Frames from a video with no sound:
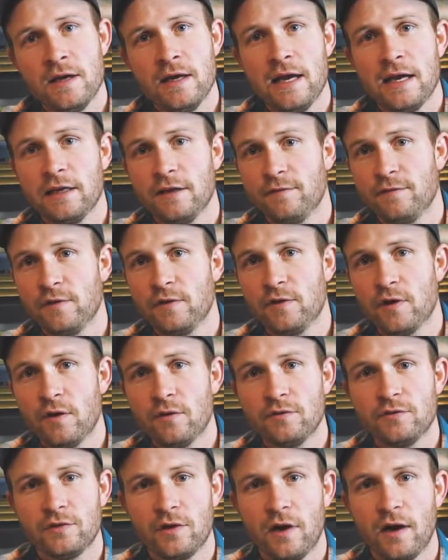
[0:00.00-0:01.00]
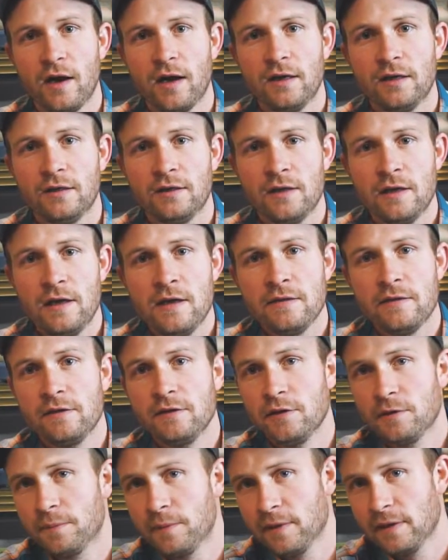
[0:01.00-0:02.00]
and if you don't draw, then
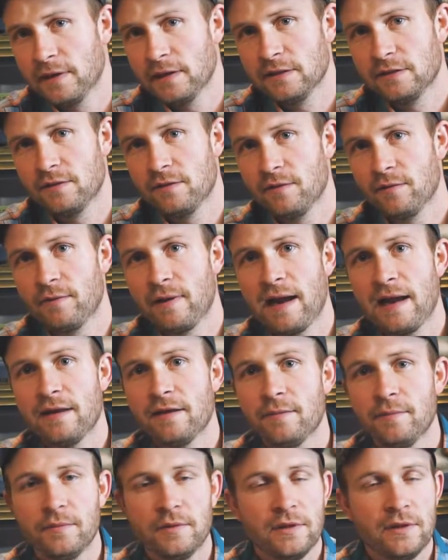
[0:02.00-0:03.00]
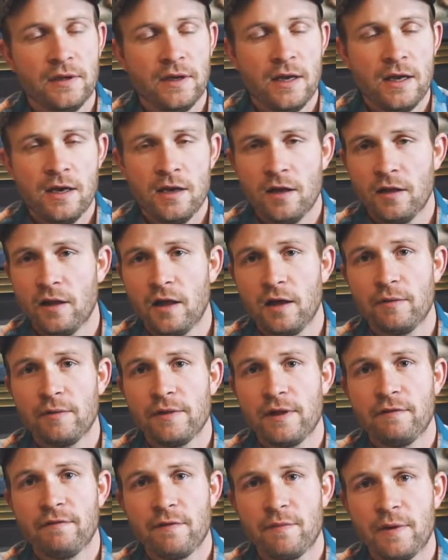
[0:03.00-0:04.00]
you're put into the random along with
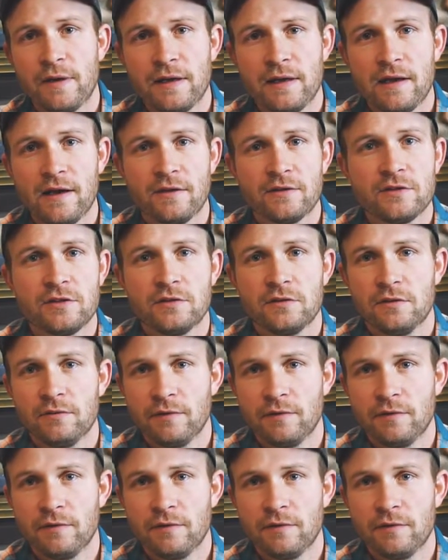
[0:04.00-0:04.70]
everybody else,